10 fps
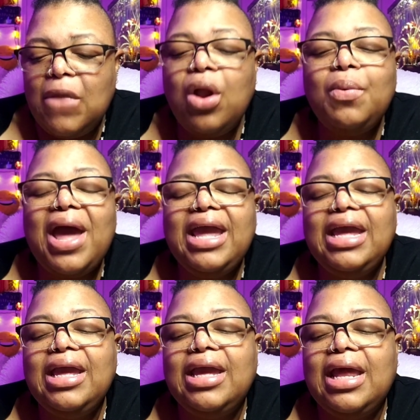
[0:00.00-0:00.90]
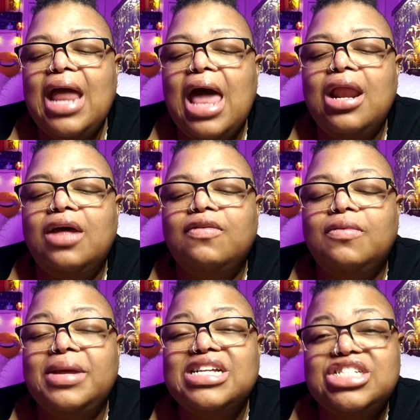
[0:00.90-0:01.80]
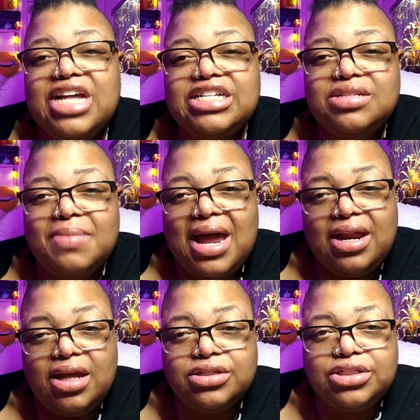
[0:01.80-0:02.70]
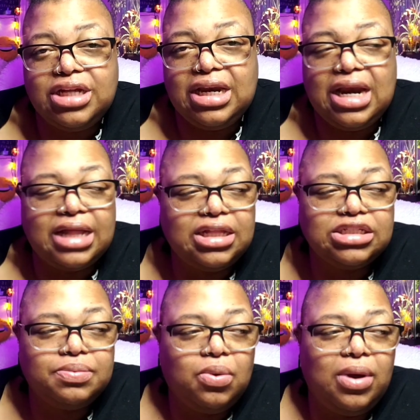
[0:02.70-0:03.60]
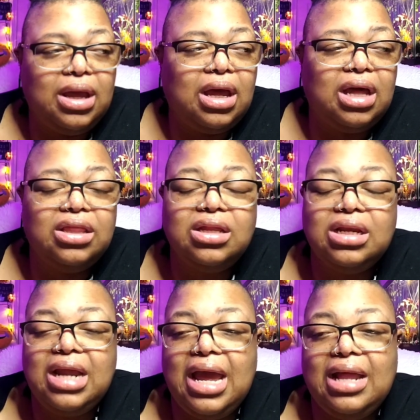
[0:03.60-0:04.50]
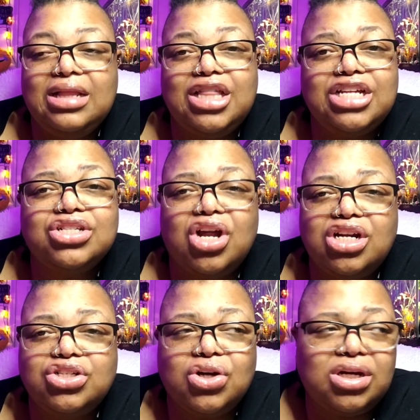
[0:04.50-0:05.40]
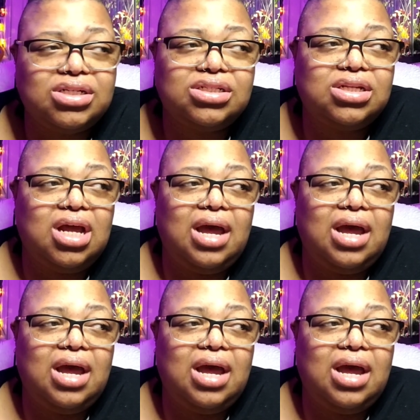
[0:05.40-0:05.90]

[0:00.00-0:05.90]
only way he can get out of them is say somebody else did it at this point. Other than that, these are the charges.